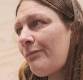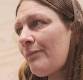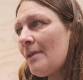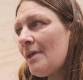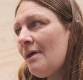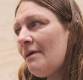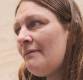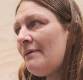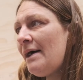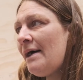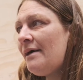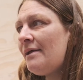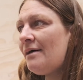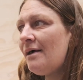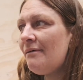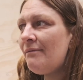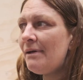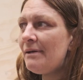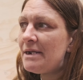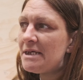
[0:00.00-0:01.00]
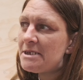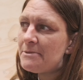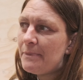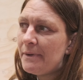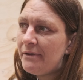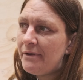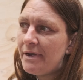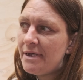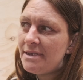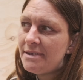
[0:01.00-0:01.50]
I've had
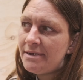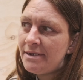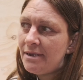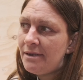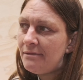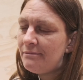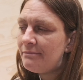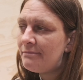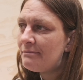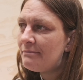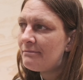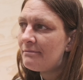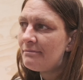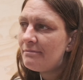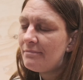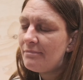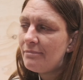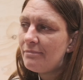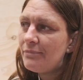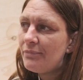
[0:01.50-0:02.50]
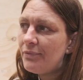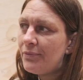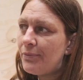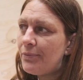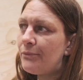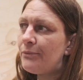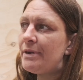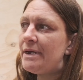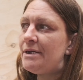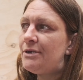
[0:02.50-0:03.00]
experience in
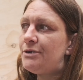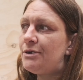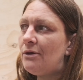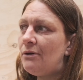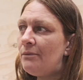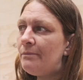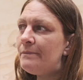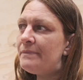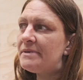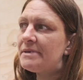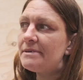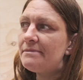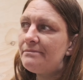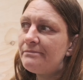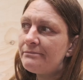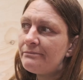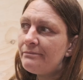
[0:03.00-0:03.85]
3 jobs.